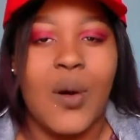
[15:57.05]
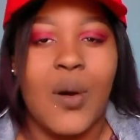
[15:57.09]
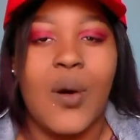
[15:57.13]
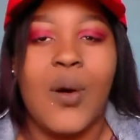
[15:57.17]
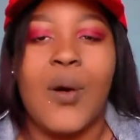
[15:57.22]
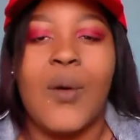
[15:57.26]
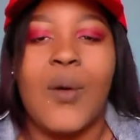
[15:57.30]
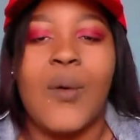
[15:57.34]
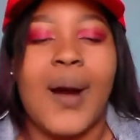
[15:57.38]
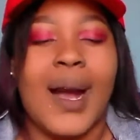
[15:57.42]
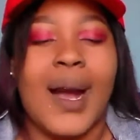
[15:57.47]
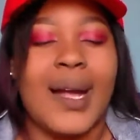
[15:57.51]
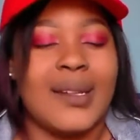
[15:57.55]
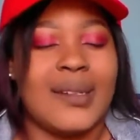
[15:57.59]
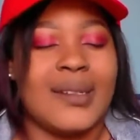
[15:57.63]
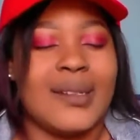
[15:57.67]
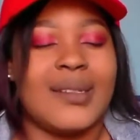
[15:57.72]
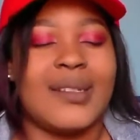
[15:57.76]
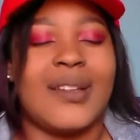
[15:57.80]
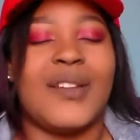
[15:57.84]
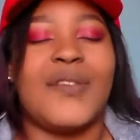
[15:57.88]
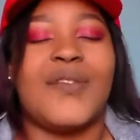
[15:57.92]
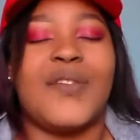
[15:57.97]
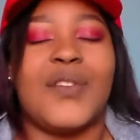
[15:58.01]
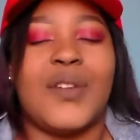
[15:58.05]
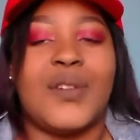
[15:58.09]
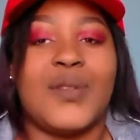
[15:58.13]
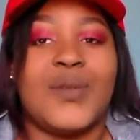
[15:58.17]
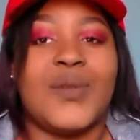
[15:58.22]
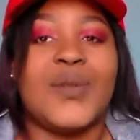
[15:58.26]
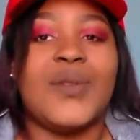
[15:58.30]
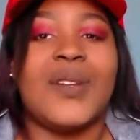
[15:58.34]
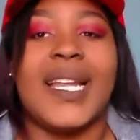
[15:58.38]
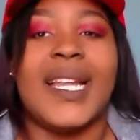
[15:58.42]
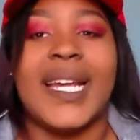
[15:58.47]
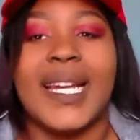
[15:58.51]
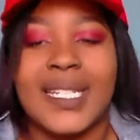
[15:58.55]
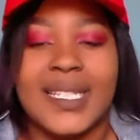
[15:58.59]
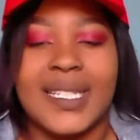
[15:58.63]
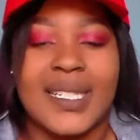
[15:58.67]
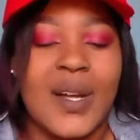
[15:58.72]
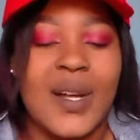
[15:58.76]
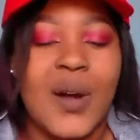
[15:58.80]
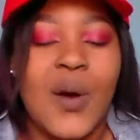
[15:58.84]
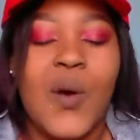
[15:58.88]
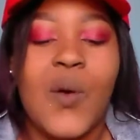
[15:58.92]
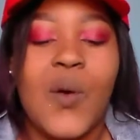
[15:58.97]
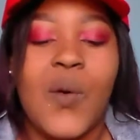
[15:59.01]
or once if you're too
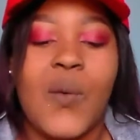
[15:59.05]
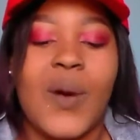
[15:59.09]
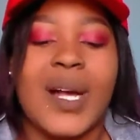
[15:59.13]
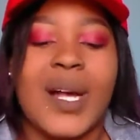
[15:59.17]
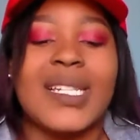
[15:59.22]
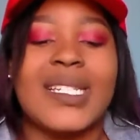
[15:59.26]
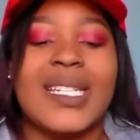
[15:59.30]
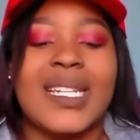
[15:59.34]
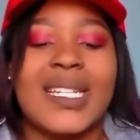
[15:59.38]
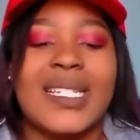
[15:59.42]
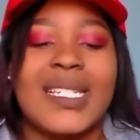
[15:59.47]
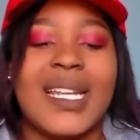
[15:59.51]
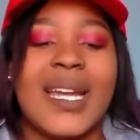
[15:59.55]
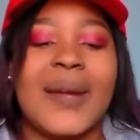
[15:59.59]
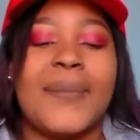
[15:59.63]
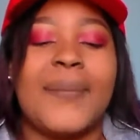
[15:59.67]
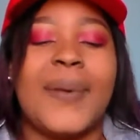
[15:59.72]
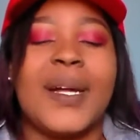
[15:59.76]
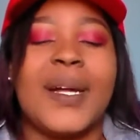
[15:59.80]
lazy, once a day,